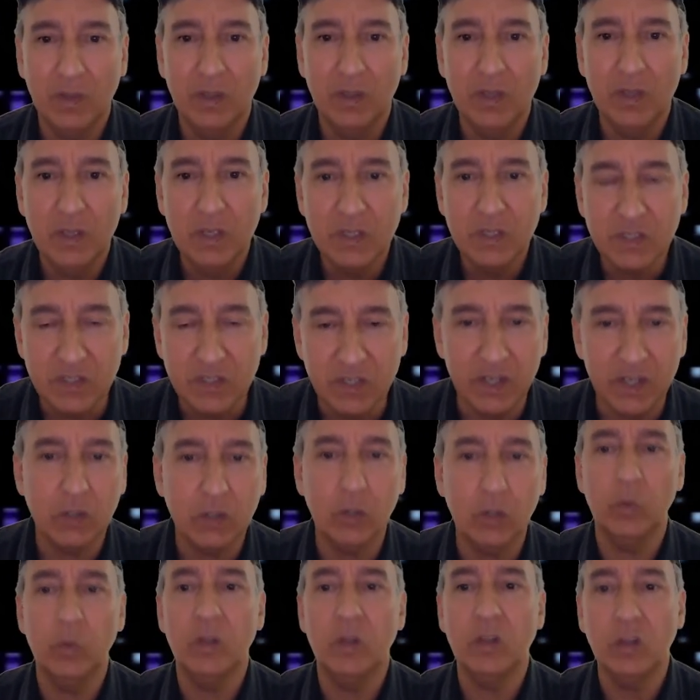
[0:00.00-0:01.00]
Stick
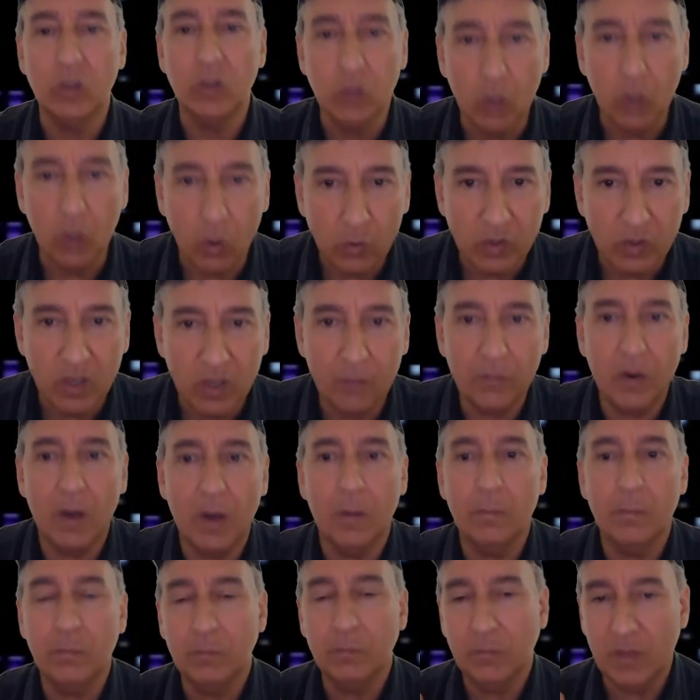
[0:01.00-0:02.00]
to it. Don't give
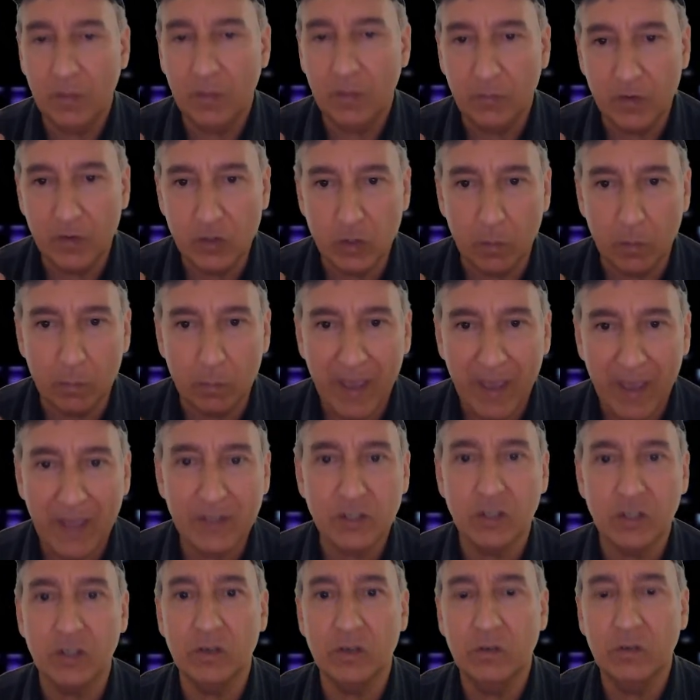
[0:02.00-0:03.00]
up. If it's your
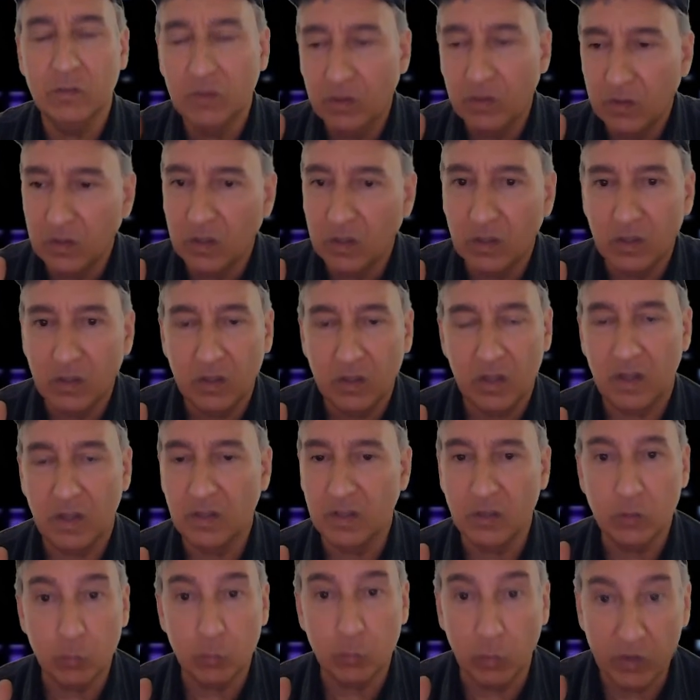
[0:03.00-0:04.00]
passion and
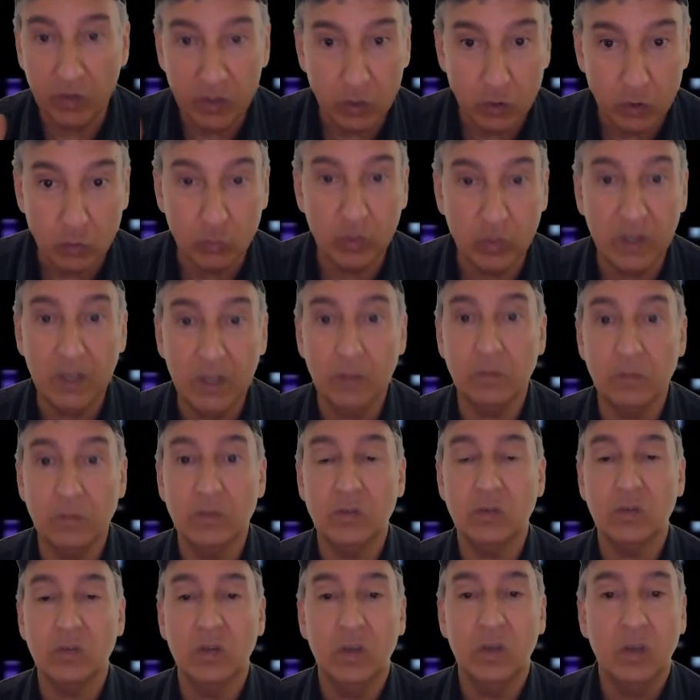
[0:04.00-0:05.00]
it's one of your
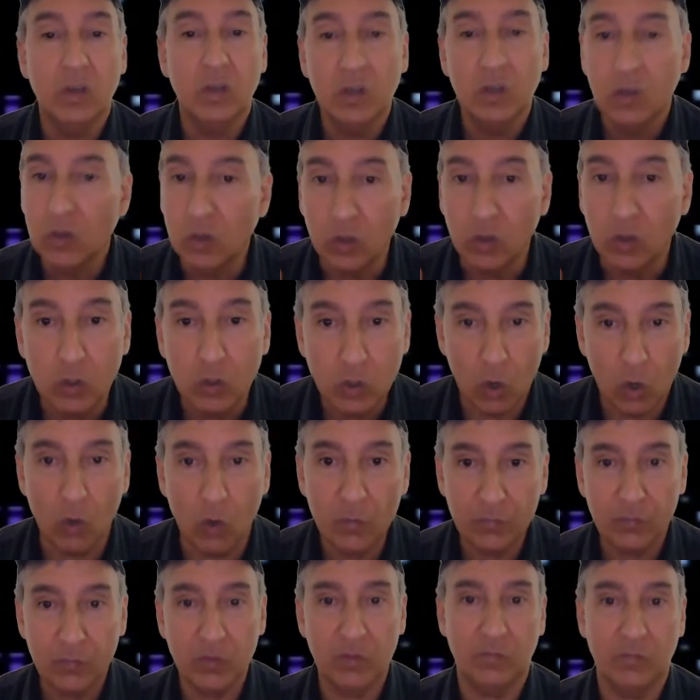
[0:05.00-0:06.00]
dreams, go
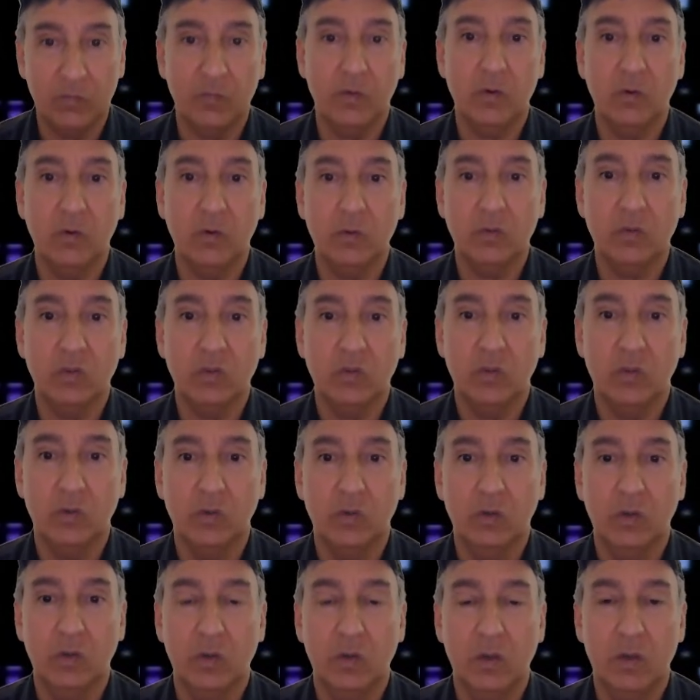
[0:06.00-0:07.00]
for it, folks.
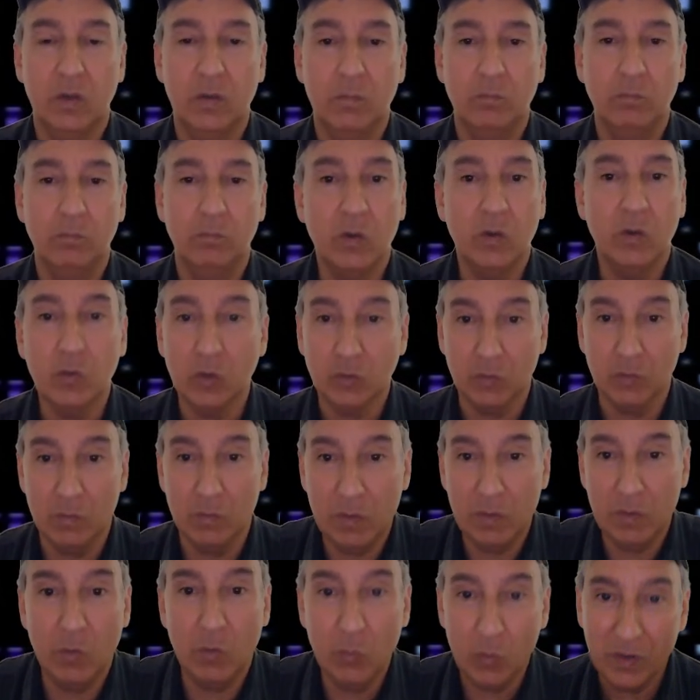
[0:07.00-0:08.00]
Because
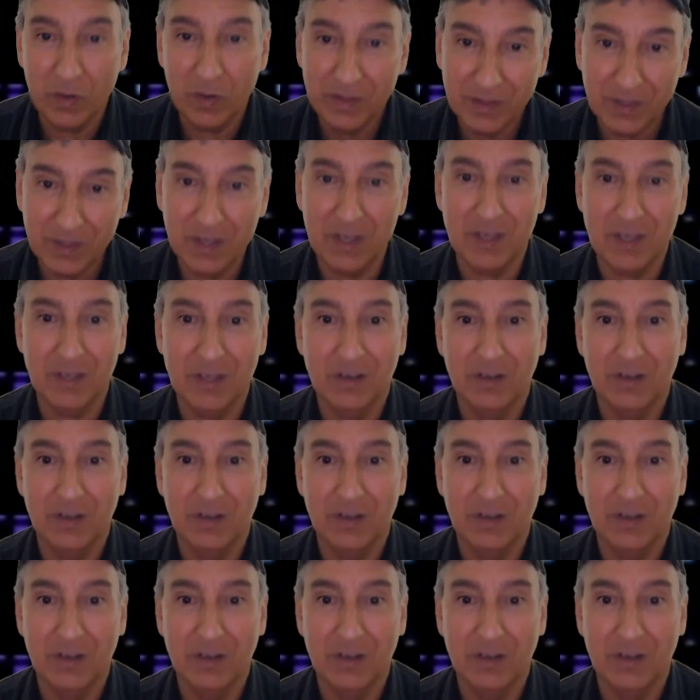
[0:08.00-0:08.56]
remember one thing,